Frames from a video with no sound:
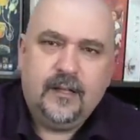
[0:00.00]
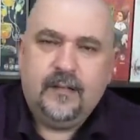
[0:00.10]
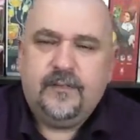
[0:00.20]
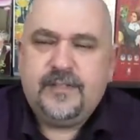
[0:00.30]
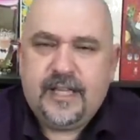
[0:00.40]

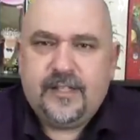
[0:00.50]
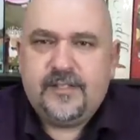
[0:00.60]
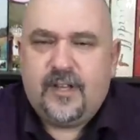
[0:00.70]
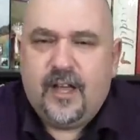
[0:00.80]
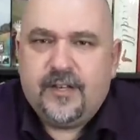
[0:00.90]
The second
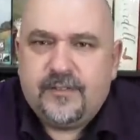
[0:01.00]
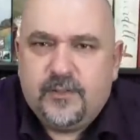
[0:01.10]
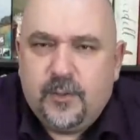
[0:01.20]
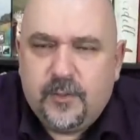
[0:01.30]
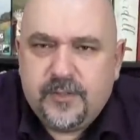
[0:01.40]
side is, of
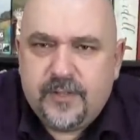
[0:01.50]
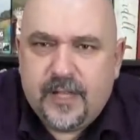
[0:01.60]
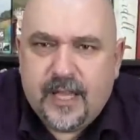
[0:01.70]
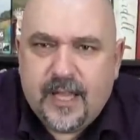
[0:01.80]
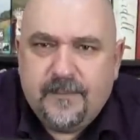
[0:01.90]
course,
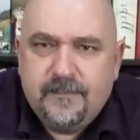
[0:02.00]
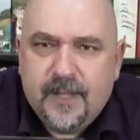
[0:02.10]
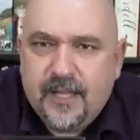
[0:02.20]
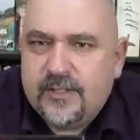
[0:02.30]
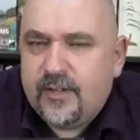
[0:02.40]
the
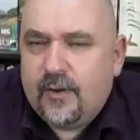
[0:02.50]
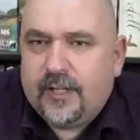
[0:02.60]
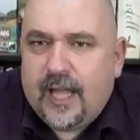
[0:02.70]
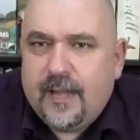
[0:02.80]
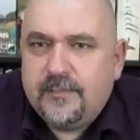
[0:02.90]
historic
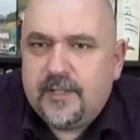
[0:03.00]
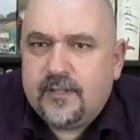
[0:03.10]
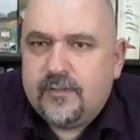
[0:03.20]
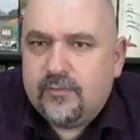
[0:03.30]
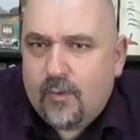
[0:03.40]
games
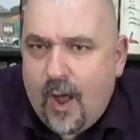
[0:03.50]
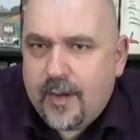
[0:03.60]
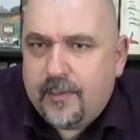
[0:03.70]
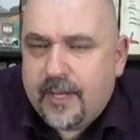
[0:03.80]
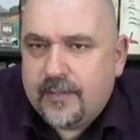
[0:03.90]
that try
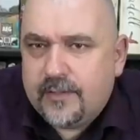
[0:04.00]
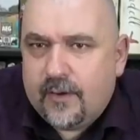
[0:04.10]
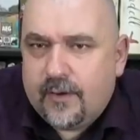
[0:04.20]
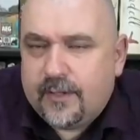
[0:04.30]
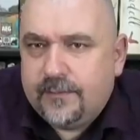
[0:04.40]
to be
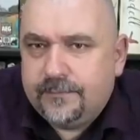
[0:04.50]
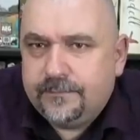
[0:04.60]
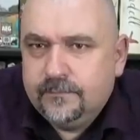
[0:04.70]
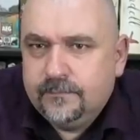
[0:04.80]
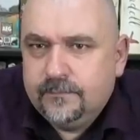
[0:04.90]
historic.
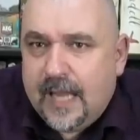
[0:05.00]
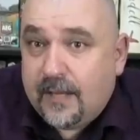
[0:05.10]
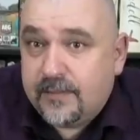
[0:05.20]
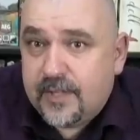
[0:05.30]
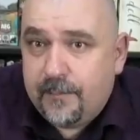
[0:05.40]
Now,
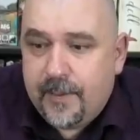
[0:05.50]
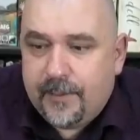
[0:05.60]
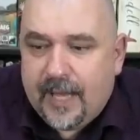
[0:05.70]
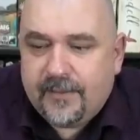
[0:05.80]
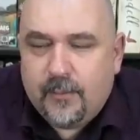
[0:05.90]
some
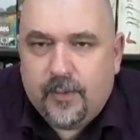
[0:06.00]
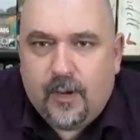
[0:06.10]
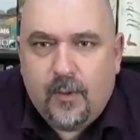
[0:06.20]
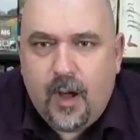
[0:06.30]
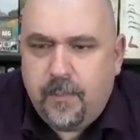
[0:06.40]
people out there will
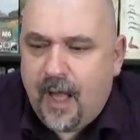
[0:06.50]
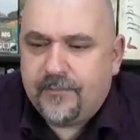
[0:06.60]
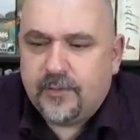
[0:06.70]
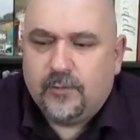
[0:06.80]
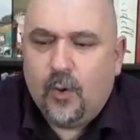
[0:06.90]
go, well,
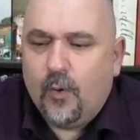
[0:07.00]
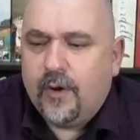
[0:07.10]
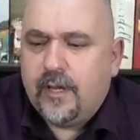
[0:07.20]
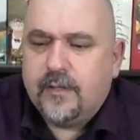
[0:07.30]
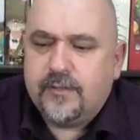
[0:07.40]
Paths of
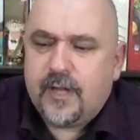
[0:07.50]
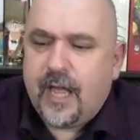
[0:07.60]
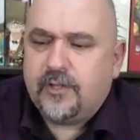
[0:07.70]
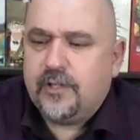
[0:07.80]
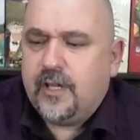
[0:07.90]
Glory is
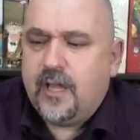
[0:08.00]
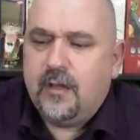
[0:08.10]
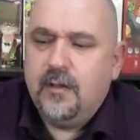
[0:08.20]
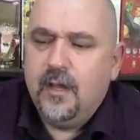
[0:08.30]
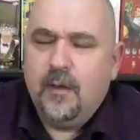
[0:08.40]
actually
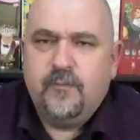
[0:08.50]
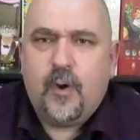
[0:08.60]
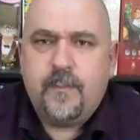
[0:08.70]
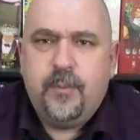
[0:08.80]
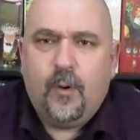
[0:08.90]
a
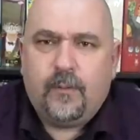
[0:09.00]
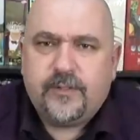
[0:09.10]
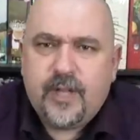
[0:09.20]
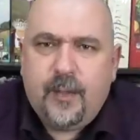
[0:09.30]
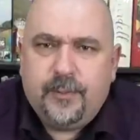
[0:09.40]
very poor
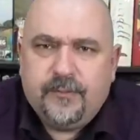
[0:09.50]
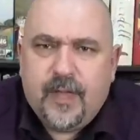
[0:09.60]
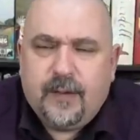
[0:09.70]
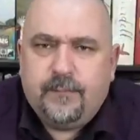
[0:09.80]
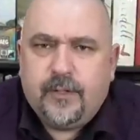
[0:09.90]
example of
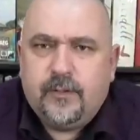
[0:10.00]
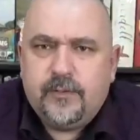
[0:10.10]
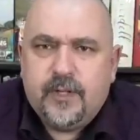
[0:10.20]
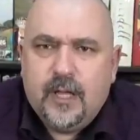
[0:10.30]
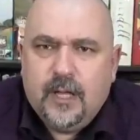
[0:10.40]
that
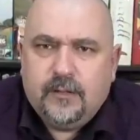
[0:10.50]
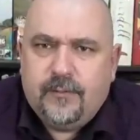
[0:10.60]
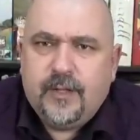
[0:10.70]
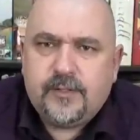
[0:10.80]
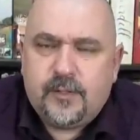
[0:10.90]
because the
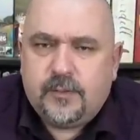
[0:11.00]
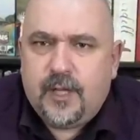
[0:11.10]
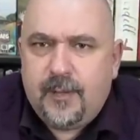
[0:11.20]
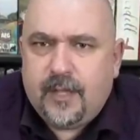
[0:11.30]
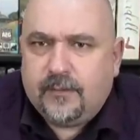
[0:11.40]
events don't
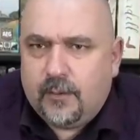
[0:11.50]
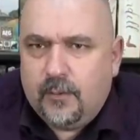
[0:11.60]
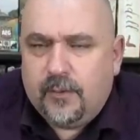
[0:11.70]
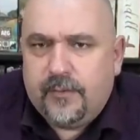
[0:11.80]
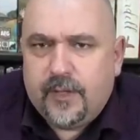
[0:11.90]
come out in the
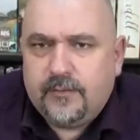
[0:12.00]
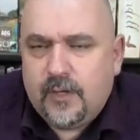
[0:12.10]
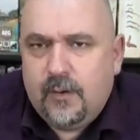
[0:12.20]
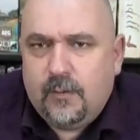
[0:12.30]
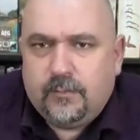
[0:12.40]
order they're
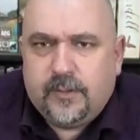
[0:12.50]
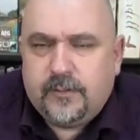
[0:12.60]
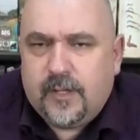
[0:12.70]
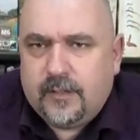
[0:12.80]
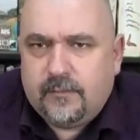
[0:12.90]
told
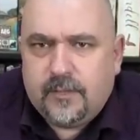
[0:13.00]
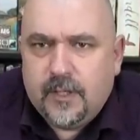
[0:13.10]
and,